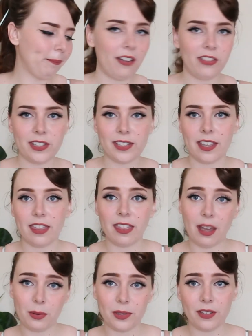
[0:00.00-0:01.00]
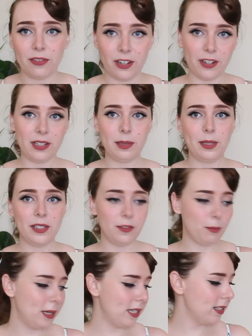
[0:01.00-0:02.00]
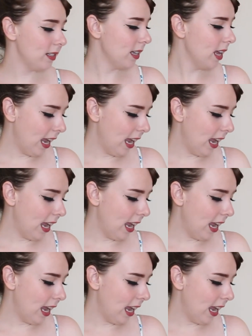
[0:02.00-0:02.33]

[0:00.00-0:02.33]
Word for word: Obviously that was a very expensive piece.